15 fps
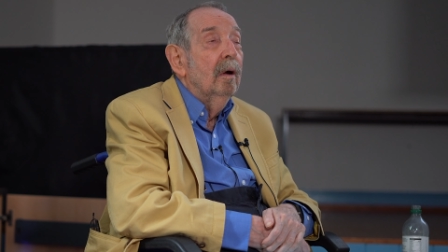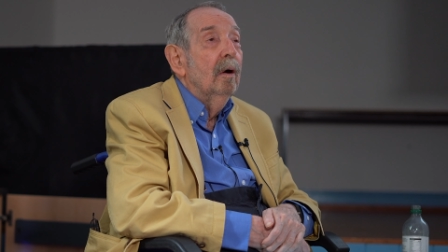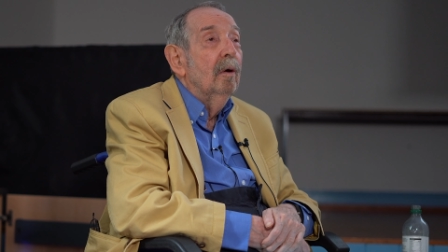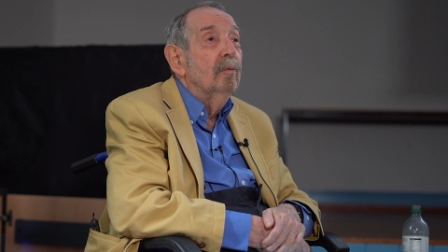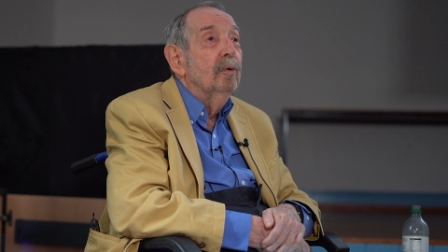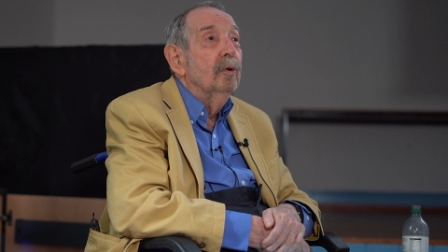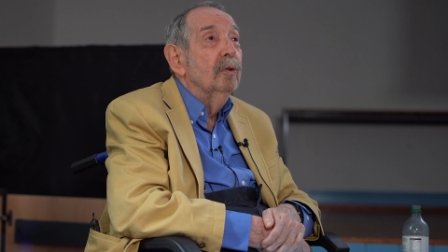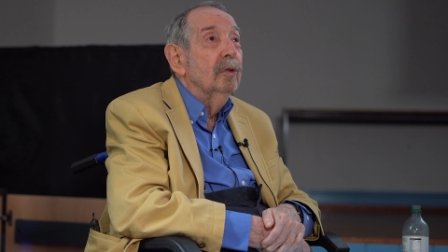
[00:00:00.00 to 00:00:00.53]

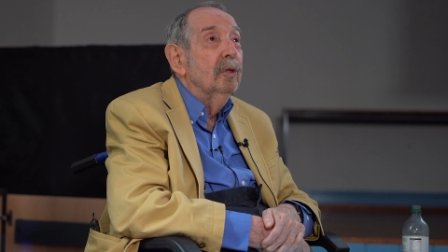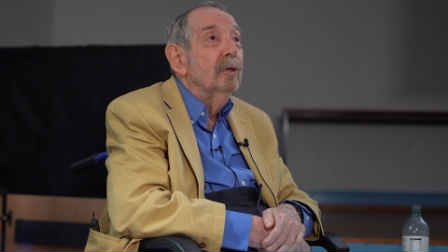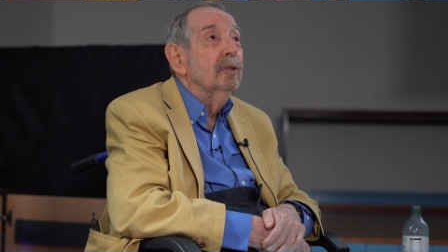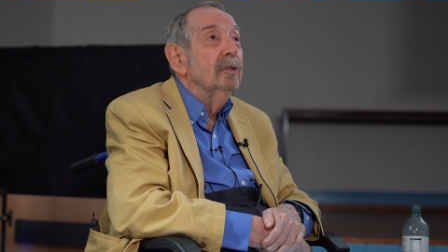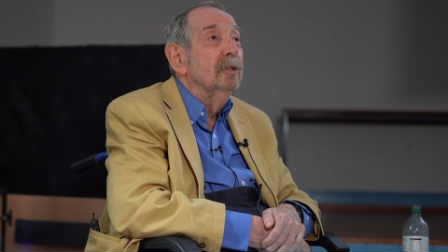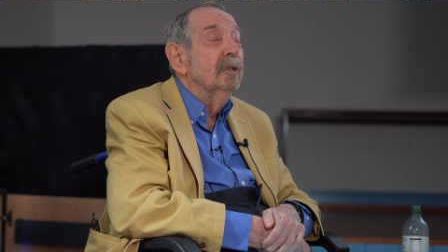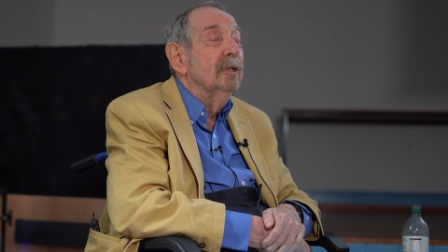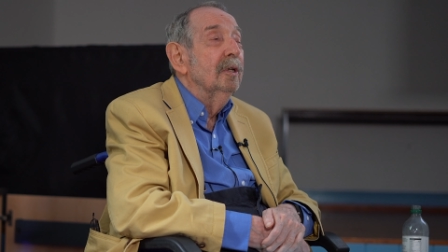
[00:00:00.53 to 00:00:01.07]
over
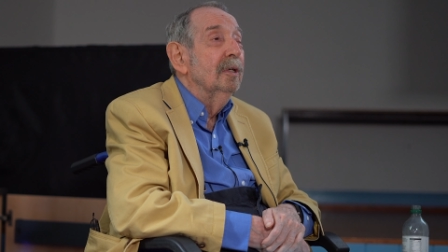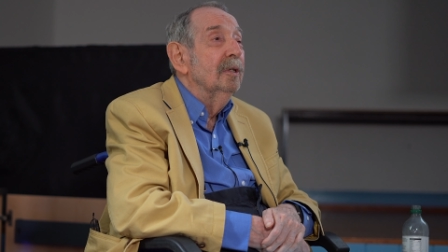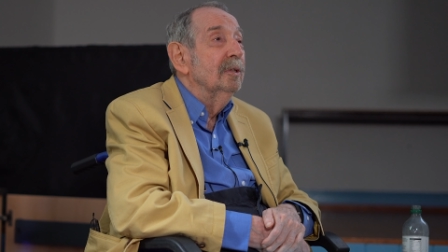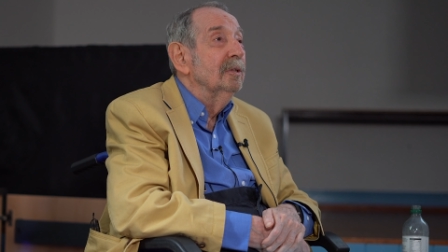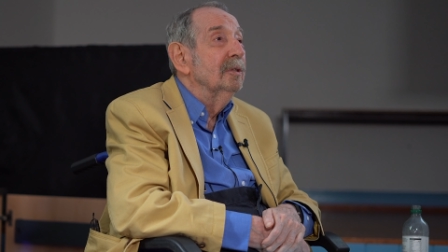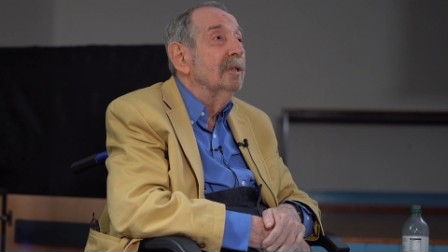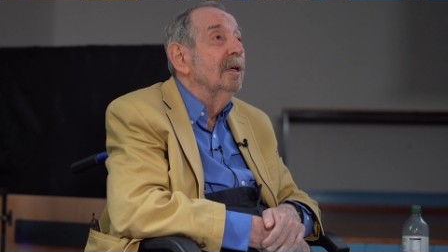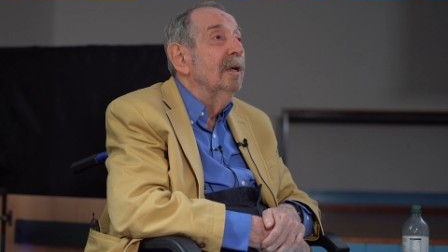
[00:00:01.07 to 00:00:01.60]
30
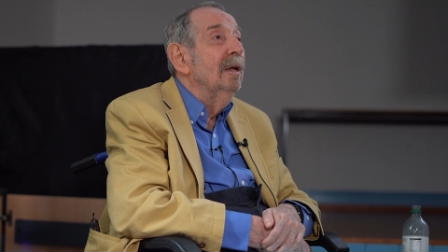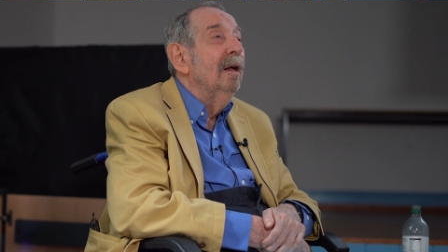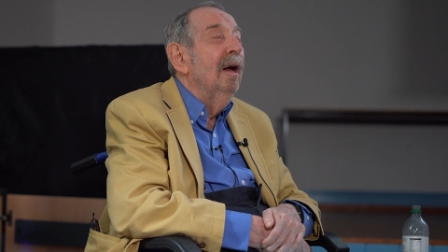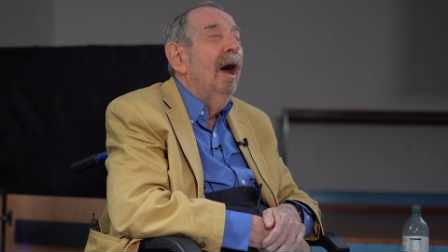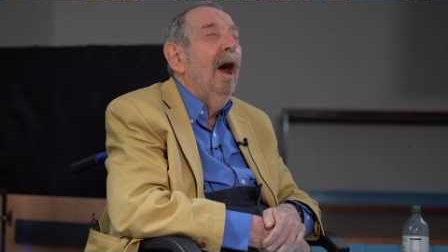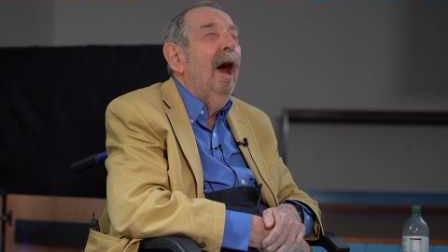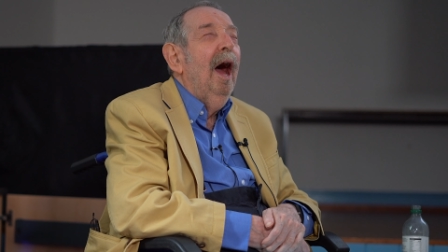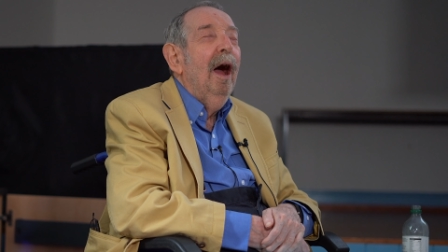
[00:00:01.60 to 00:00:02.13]
years,
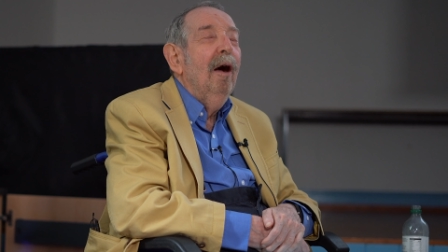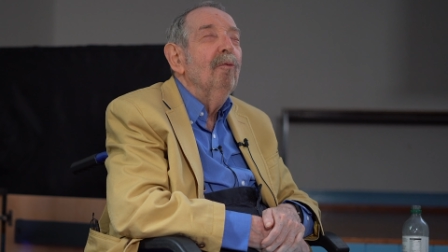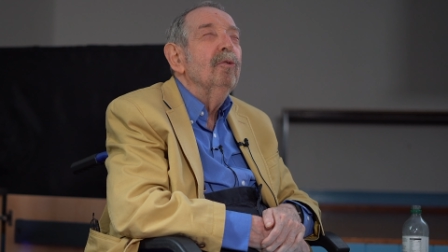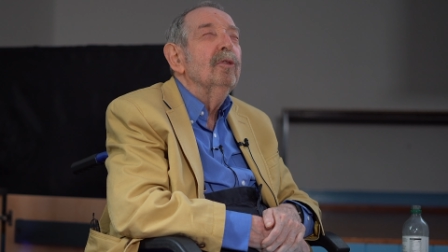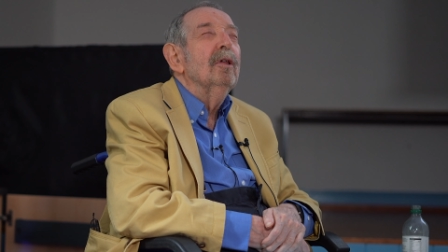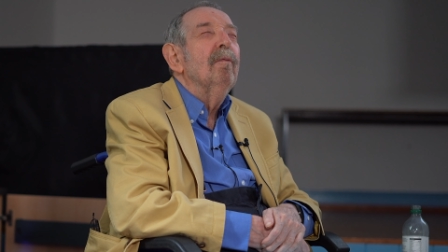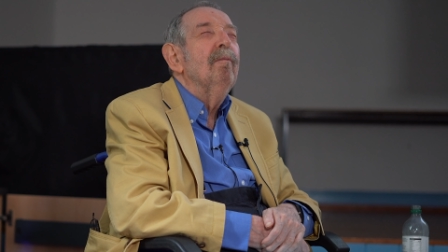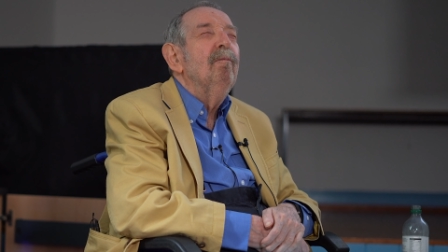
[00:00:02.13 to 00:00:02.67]
how
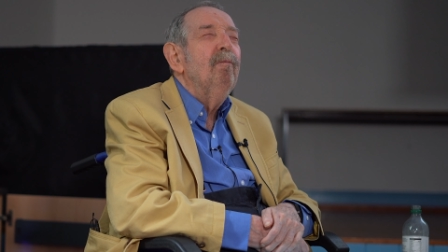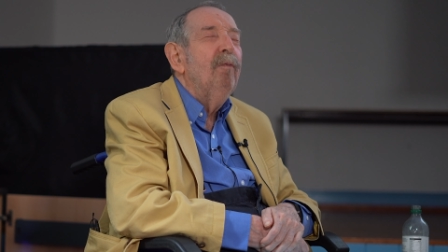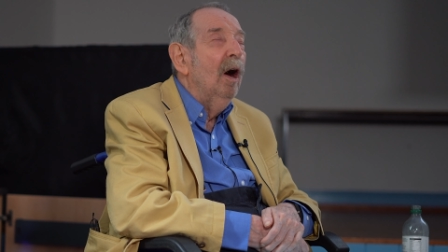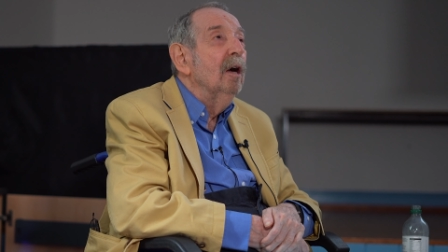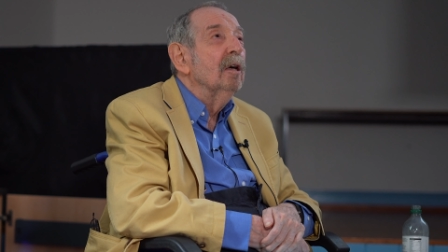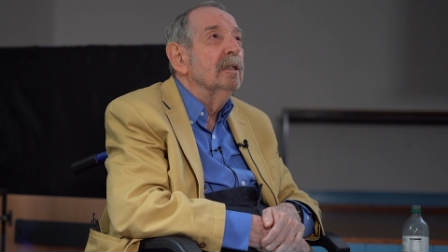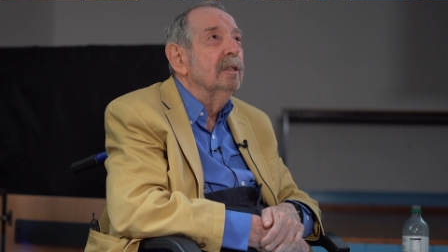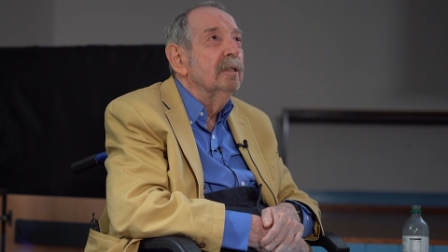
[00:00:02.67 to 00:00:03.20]
the
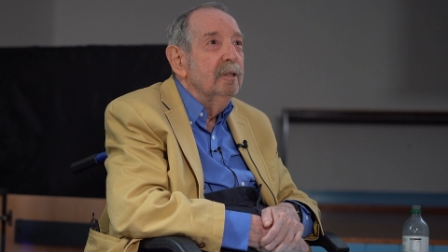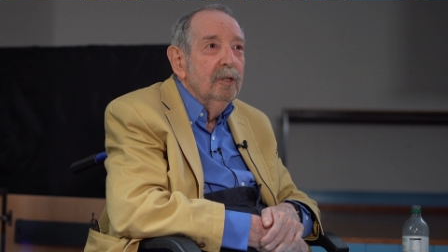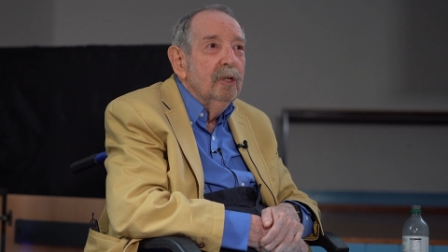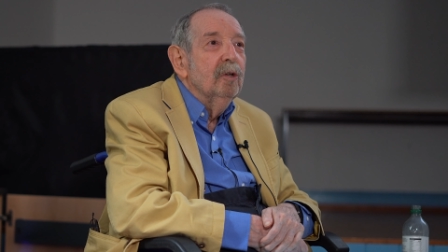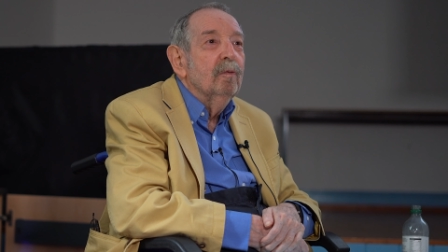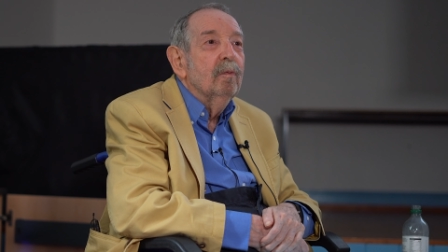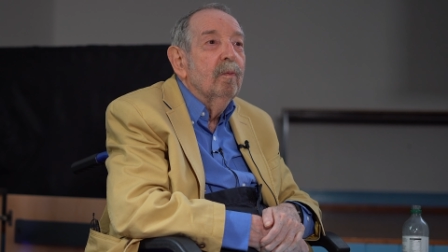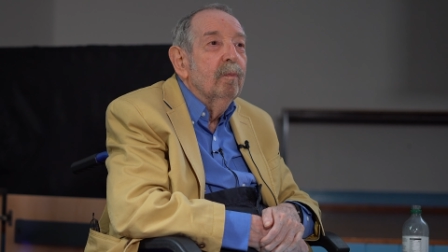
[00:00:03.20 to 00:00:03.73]
fuck did
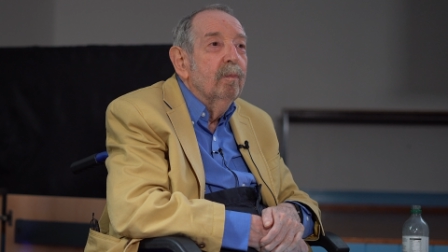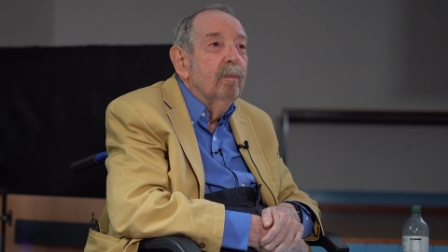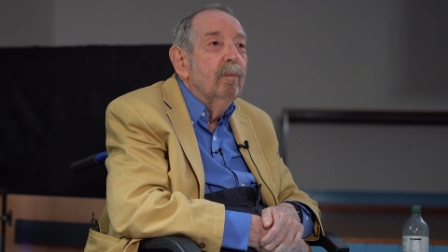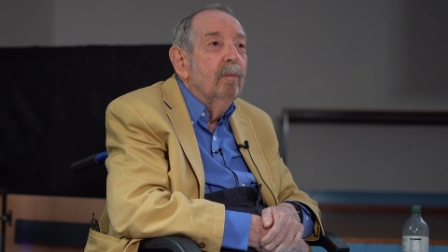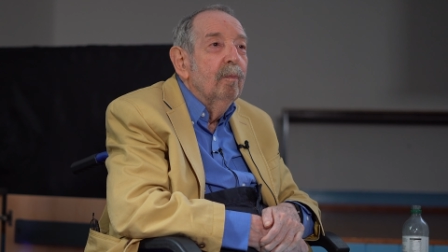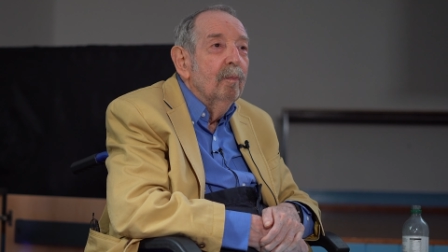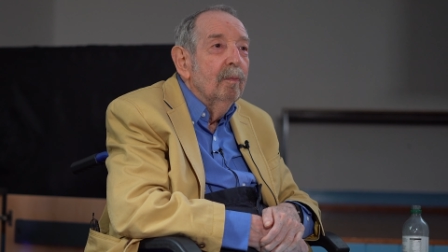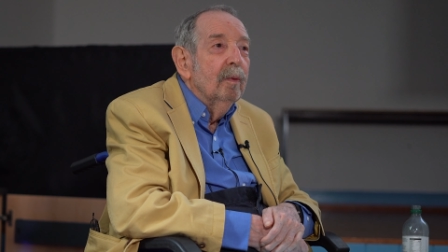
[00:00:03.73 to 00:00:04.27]
you
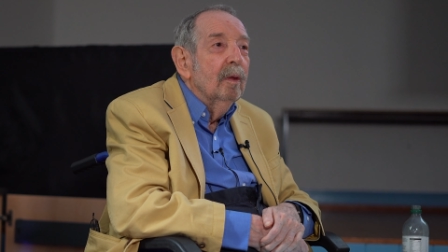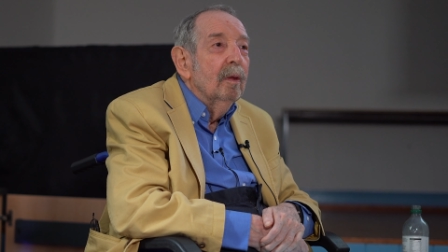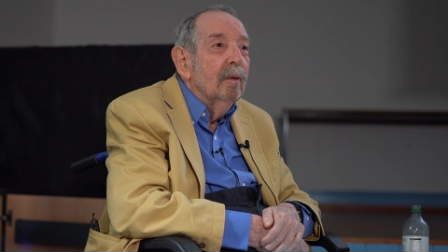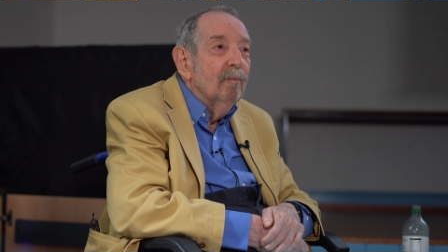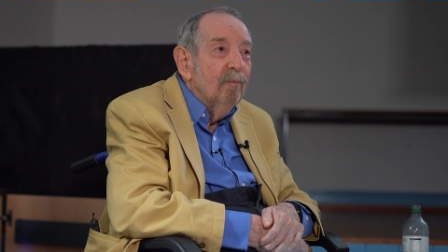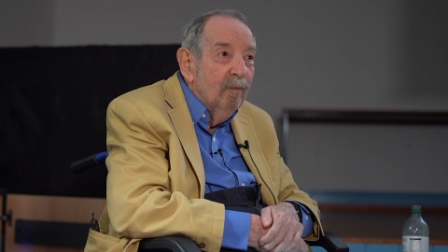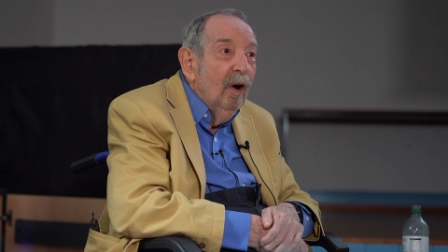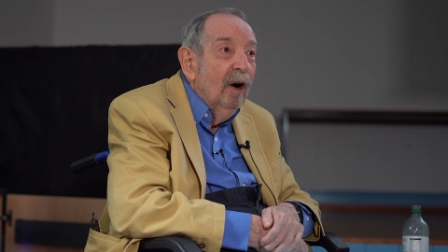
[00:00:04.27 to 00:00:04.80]

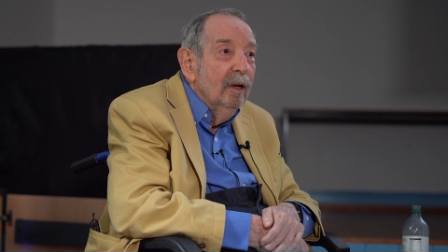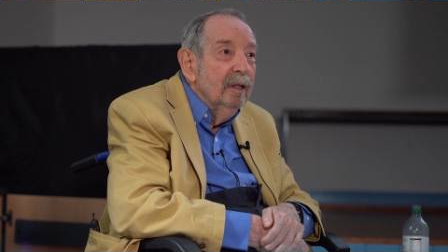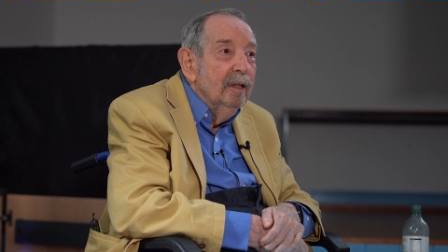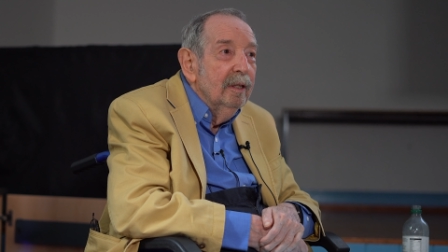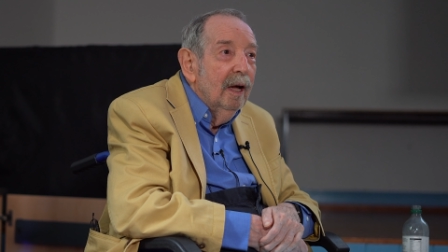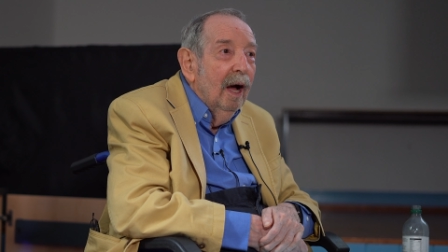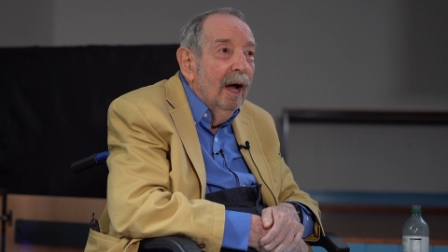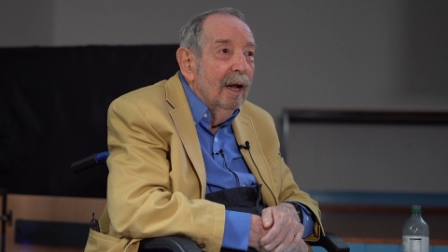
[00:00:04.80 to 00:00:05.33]

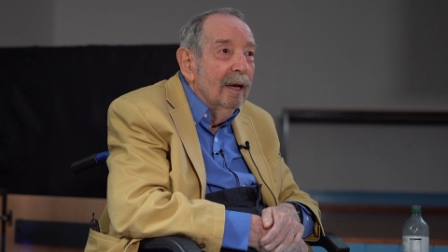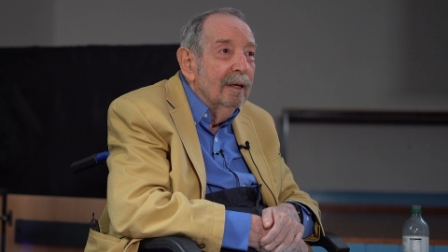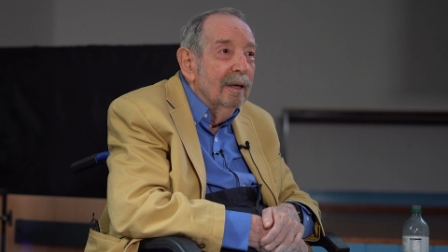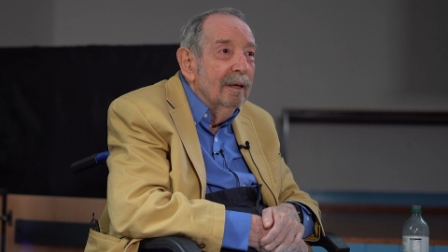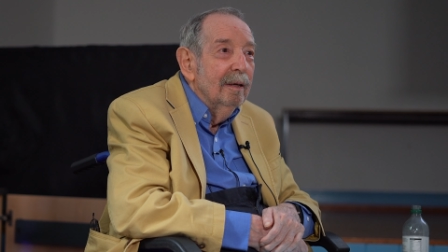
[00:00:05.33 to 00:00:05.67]
find that?